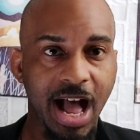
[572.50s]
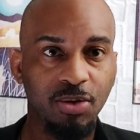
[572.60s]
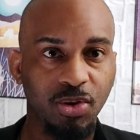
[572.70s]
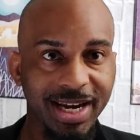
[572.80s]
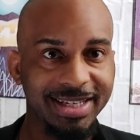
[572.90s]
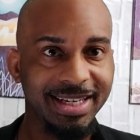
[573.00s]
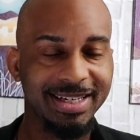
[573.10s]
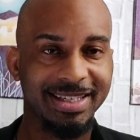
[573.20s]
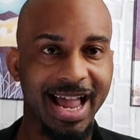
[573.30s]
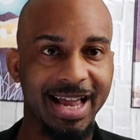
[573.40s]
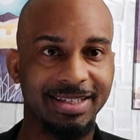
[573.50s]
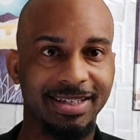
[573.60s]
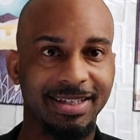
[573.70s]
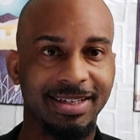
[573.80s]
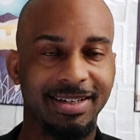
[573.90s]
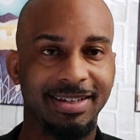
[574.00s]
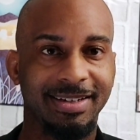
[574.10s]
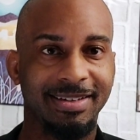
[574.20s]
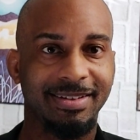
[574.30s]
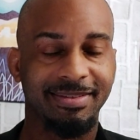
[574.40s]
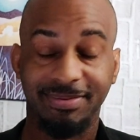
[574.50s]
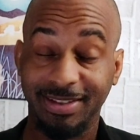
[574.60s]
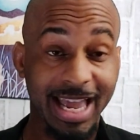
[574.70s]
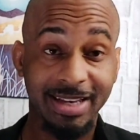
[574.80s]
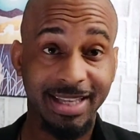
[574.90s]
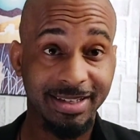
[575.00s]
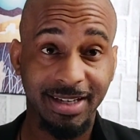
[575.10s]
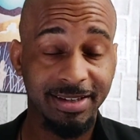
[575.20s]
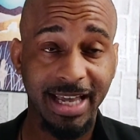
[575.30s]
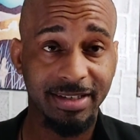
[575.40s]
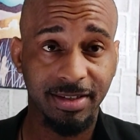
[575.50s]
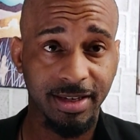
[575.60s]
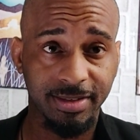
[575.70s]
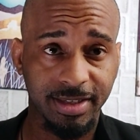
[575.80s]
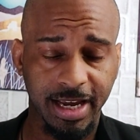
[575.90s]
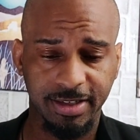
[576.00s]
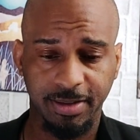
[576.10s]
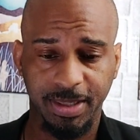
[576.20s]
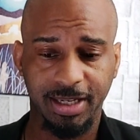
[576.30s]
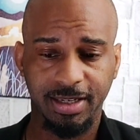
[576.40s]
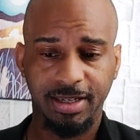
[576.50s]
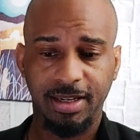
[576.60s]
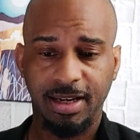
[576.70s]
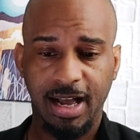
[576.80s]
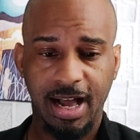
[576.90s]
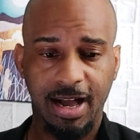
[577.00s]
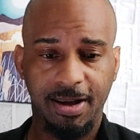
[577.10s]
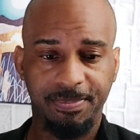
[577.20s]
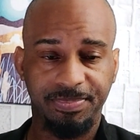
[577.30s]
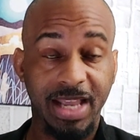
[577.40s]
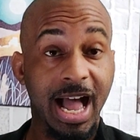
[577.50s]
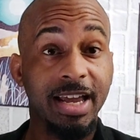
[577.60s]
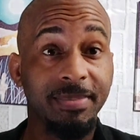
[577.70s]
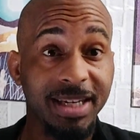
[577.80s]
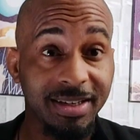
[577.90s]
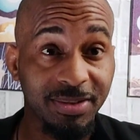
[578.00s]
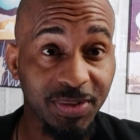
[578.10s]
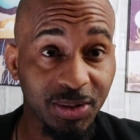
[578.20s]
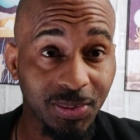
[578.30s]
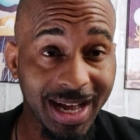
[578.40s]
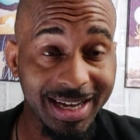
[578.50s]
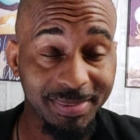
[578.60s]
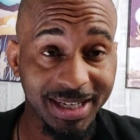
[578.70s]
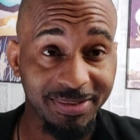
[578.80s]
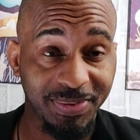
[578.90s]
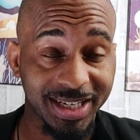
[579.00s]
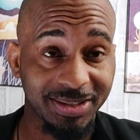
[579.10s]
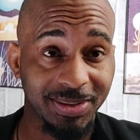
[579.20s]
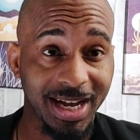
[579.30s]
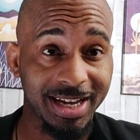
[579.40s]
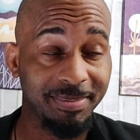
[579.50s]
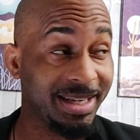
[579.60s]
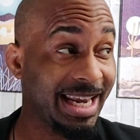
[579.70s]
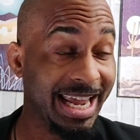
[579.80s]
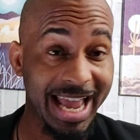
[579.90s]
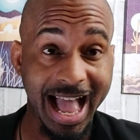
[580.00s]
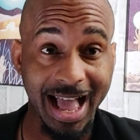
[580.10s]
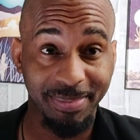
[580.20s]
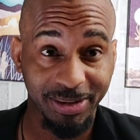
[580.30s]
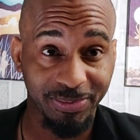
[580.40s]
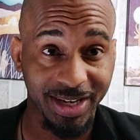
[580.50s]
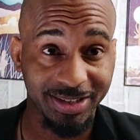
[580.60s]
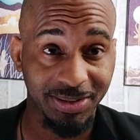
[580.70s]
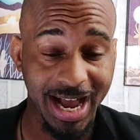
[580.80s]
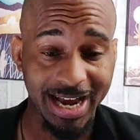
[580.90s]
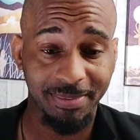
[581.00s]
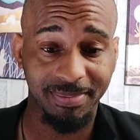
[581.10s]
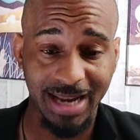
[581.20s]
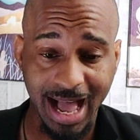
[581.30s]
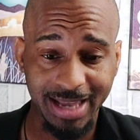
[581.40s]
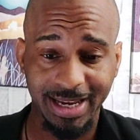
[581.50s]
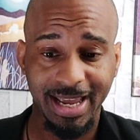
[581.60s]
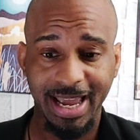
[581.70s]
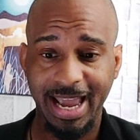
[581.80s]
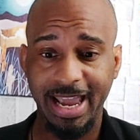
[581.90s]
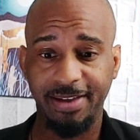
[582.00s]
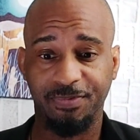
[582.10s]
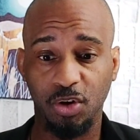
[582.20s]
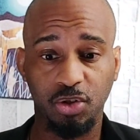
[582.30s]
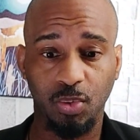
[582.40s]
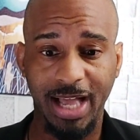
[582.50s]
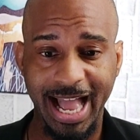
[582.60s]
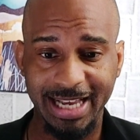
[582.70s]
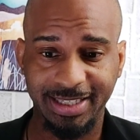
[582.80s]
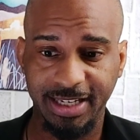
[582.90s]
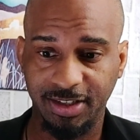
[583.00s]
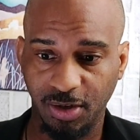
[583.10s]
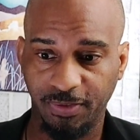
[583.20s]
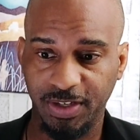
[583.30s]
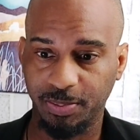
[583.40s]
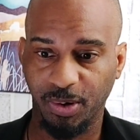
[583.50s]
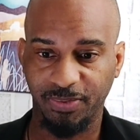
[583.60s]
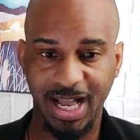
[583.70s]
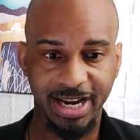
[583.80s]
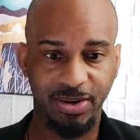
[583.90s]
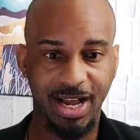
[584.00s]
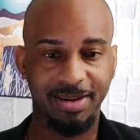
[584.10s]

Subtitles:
How crazy is that? That's insane to me. I am an individual. I am an investor. I am an Ahab investor. I am not a virtual asset service provider.